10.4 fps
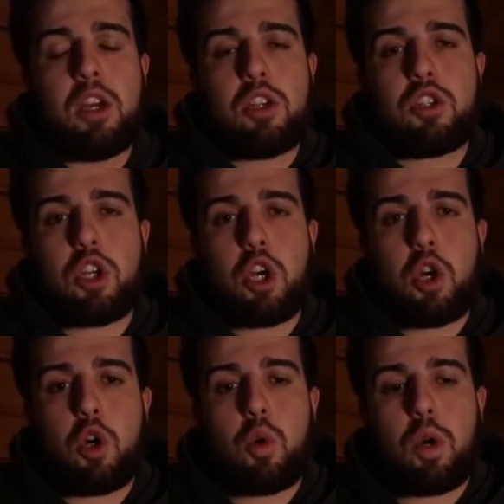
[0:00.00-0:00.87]

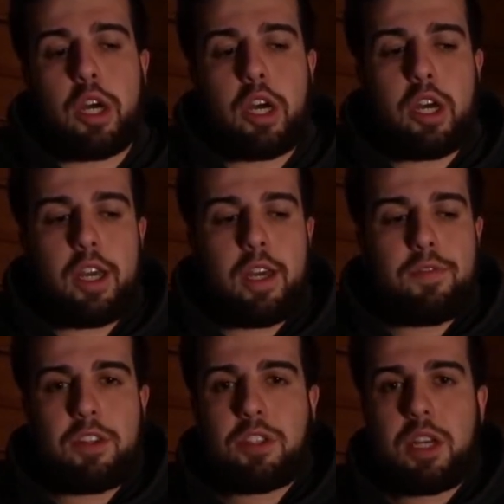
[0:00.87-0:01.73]
So uh, if
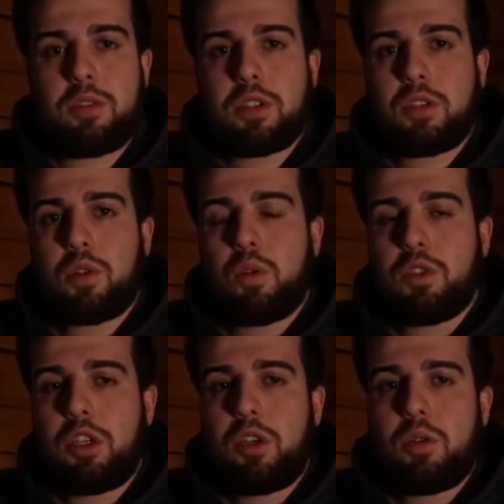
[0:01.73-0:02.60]
this sounds cool
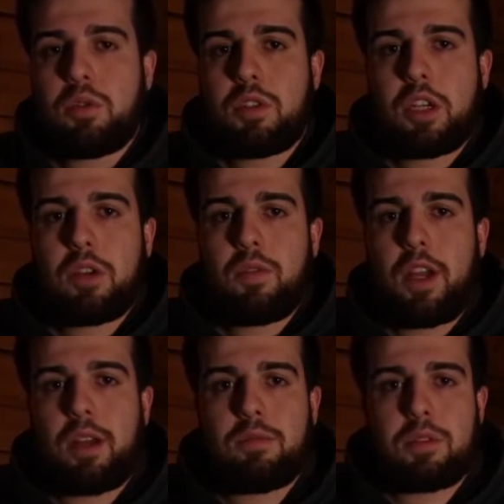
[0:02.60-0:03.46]
to you, stick
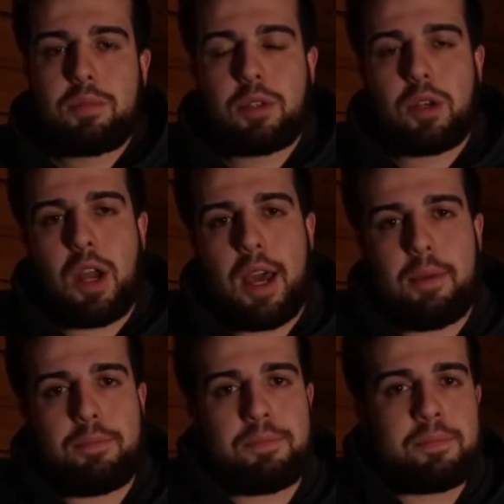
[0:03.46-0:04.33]
around,
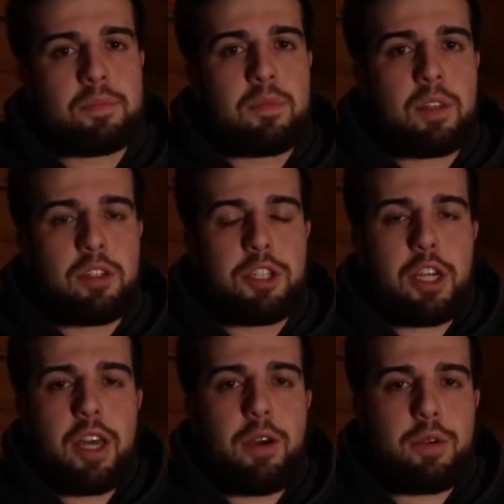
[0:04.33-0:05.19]
subscribe,
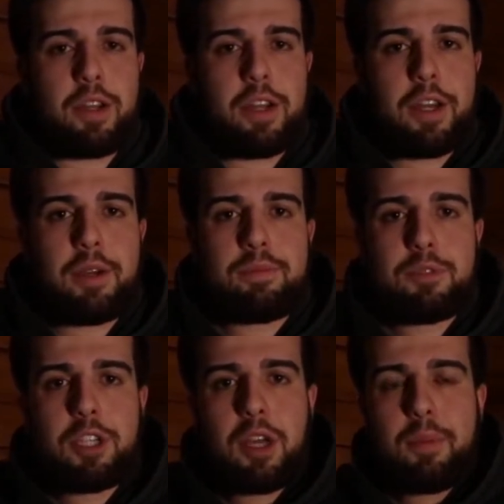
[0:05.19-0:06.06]
check out, um,
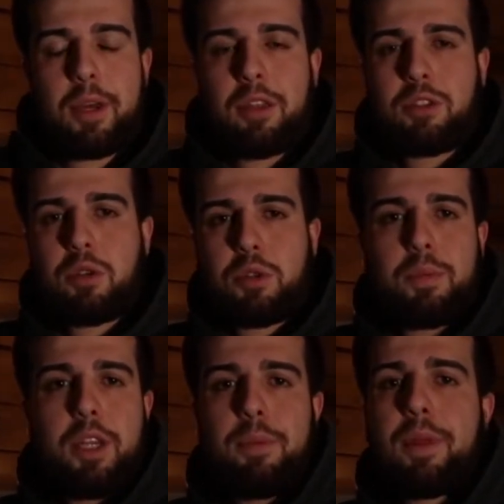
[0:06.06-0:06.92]
check out my other social
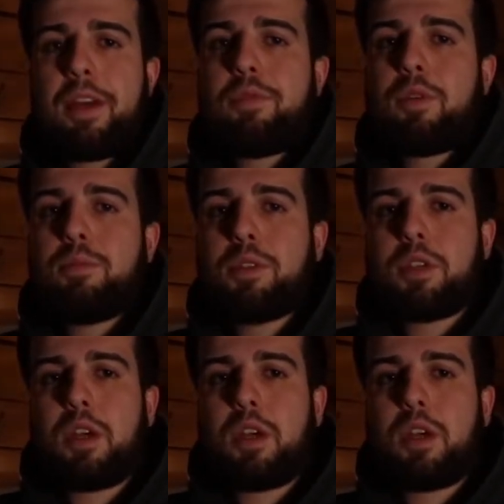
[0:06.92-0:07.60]
media platforms.